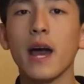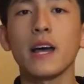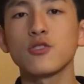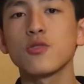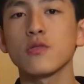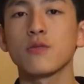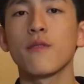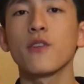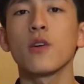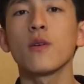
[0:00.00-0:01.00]
the Airstream
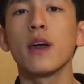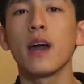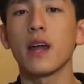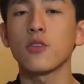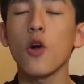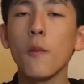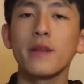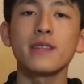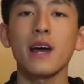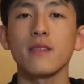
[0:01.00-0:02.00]
review and
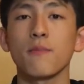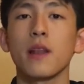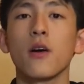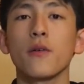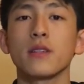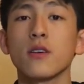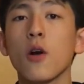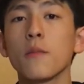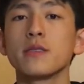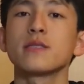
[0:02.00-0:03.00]
comment that below in the
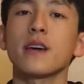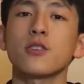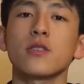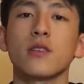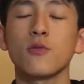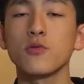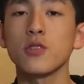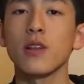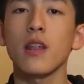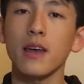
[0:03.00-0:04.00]
comment section, and
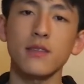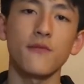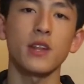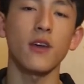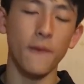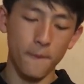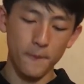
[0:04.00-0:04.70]
also like the video.